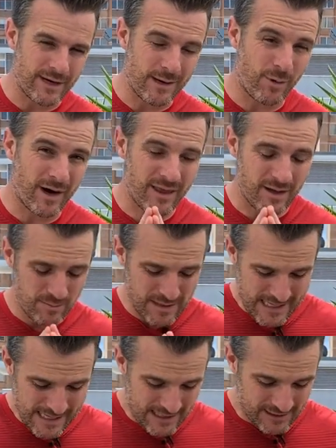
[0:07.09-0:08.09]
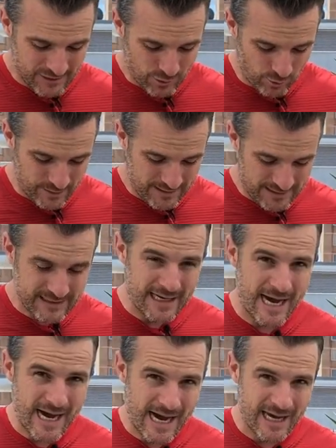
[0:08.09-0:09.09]
Now, one of them is called the
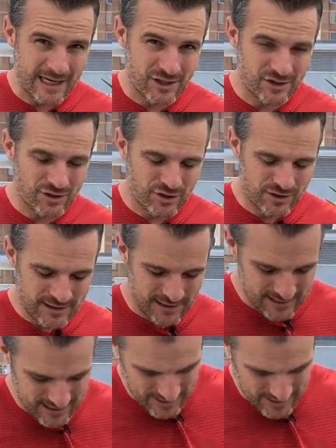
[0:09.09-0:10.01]
star excursion test.